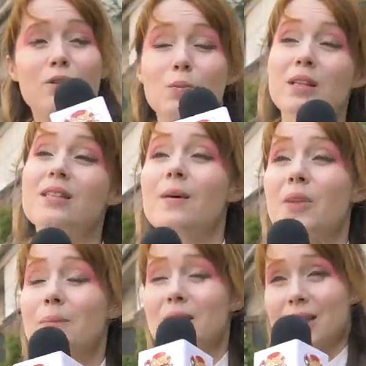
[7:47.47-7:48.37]
which means
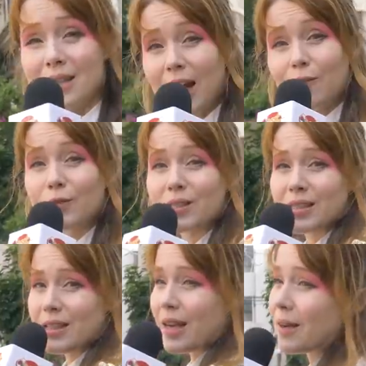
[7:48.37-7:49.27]
sometimes the staff will
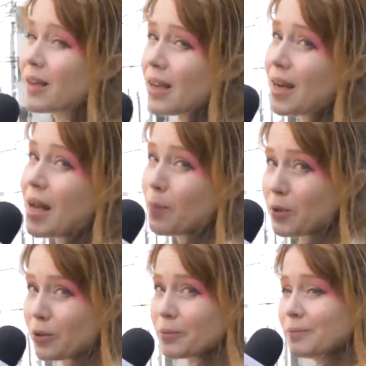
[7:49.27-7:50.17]
see that and help you.